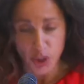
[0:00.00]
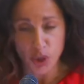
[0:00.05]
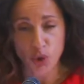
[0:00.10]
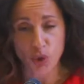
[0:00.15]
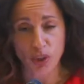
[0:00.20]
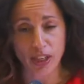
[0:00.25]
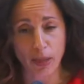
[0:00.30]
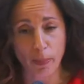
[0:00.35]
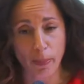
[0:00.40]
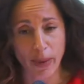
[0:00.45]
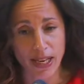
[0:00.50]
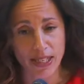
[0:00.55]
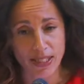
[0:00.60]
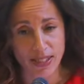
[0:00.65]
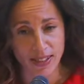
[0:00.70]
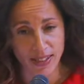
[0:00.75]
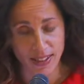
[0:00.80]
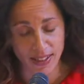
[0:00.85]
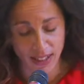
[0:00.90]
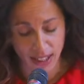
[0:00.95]
your
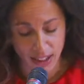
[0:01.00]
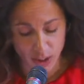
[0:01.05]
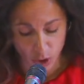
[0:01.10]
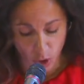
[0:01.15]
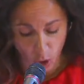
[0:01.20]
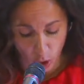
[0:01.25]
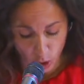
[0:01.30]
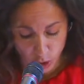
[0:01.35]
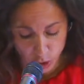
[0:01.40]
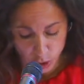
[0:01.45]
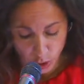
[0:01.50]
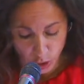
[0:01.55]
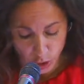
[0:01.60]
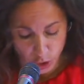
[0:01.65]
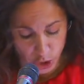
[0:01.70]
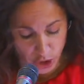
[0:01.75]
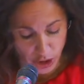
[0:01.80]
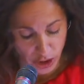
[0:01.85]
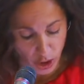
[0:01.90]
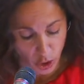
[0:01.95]
capacity as cultural
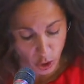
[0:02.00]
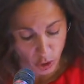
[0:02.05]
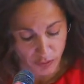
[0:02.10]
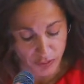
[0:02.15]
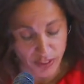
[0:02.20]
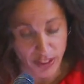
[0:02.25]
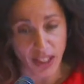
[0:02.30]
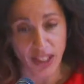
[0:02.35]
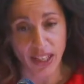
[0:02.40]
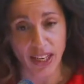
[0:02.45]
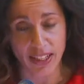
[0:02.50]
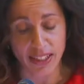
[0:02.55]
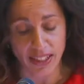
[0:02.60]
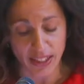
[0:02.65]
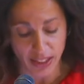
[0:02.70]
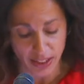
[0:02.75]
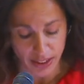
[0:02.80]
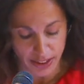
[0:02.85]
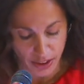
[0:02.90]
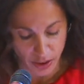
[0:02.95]
chair of Yalla
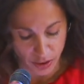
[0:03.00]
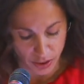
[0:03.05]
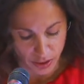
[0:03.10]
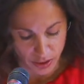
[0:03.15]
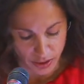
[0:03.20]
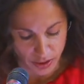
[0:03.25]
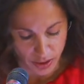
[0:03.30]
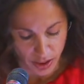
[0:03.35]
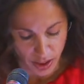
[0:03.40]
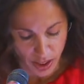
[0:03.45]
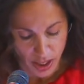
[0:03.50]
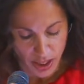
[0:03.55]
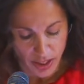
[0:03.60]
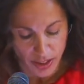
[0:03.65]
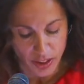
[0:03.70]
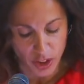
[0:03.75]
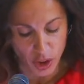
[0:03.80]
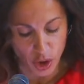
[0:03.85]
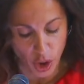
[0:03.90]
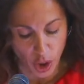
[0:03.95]
Young Leaders,
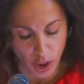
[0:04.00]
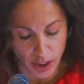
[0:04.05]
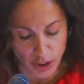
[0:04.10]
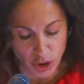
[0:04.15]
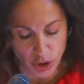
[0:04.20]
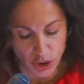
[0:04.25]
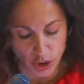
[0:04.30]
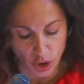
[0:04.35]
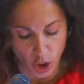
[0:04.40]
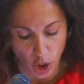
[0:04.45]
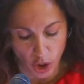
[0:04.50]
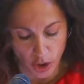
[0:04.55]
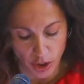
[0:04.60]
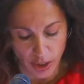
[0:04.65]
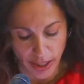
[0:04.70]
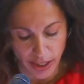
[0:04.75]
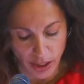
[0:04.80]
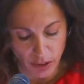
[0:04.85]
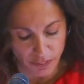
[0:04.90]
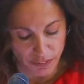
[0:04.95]
the largest
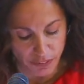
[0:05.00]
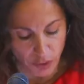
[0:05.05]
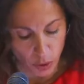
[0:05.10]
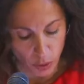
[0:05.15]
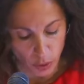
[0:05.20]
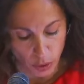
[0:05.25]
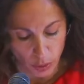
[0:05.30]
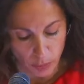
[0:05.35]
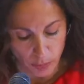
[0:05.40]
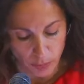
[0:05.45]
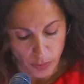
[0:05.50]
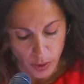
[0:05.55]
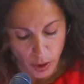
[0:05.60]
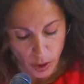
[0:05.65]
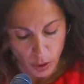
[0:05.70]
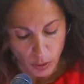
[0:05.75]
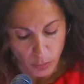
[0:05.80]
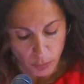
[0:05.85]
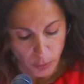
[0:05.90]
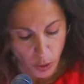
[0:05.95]
online forum
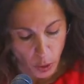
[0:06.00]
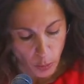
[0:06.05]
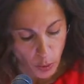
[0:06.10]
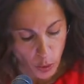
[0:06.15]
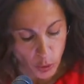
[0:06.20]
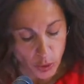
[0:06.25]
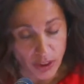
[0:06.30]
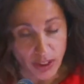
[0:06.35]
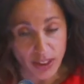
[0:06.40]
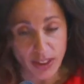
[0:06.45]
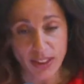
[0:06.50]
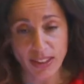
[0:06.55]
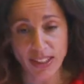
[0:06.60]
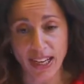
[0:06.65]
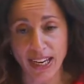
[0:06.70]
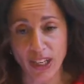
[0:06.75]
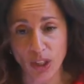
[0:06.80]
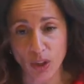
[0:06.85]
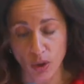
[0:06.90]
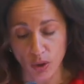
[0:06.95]
promoting
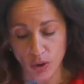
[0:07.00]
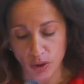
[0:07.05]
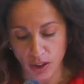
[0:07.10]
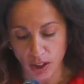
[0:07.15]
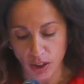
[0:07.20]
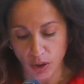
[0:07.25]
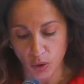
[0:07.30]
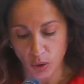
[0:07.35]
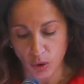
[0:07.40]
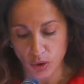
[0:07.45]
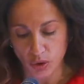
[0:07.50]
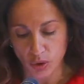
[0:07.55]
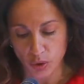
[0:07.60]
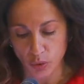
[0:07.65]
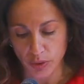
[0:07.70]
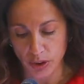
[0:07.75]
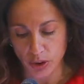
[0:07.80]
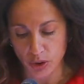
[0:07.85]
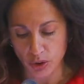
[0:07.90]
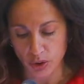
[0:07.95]
dialogue across the
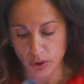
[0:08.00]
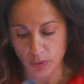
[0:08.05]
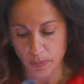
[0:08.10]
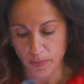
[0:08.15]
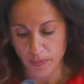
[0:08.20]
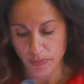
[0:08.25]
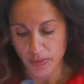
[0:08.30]
region.